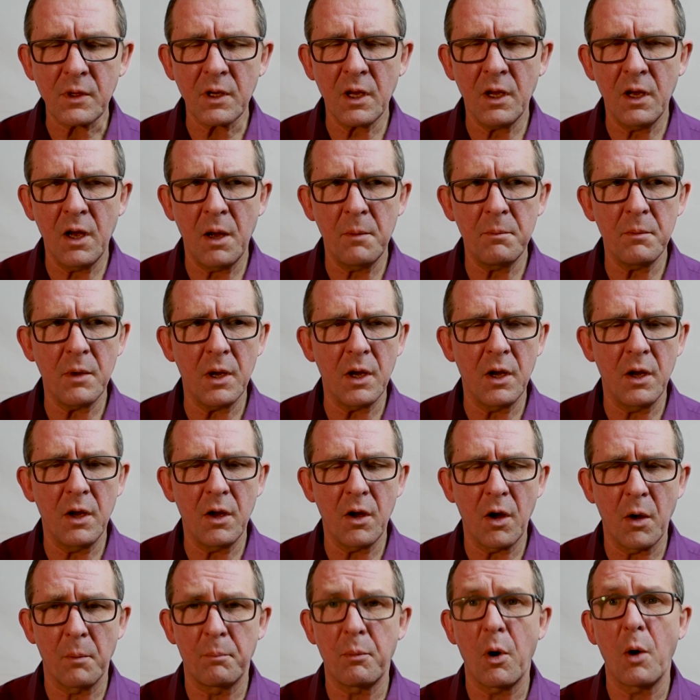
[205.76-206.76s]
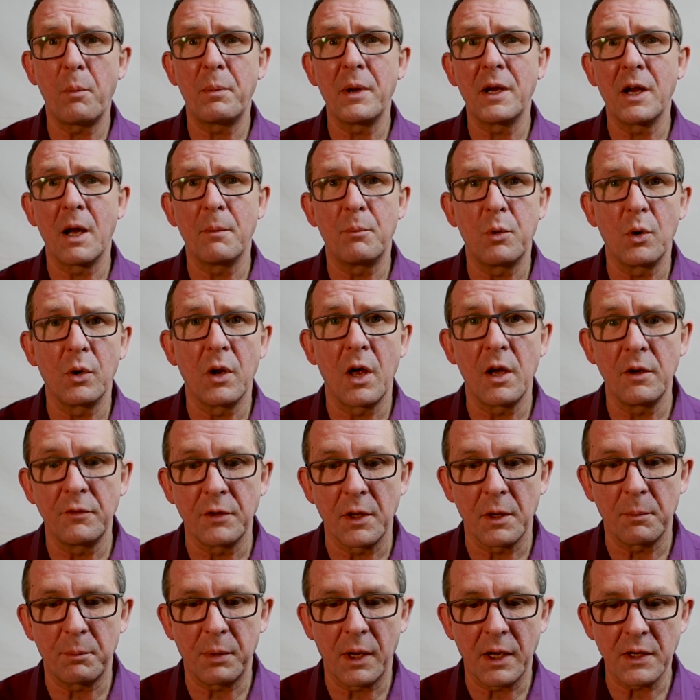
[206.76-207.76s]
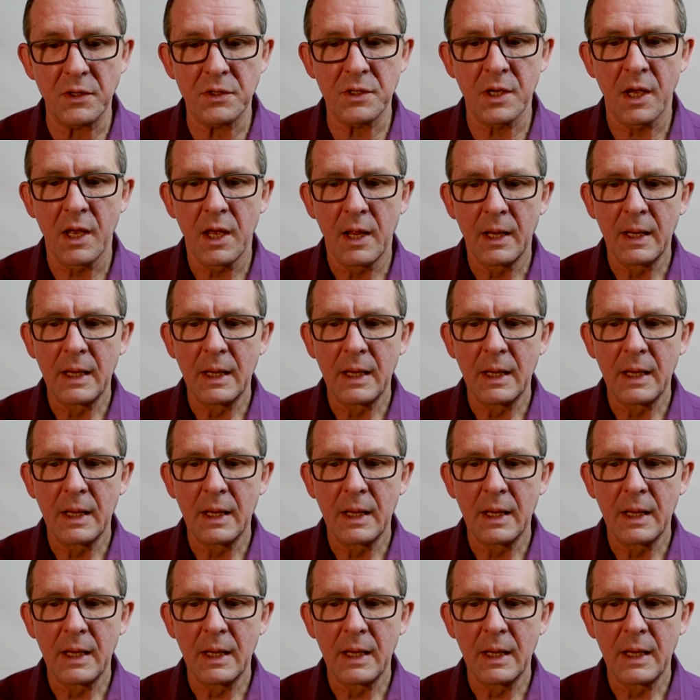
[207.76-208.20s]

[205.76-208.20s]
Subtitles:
are popping up all over the place.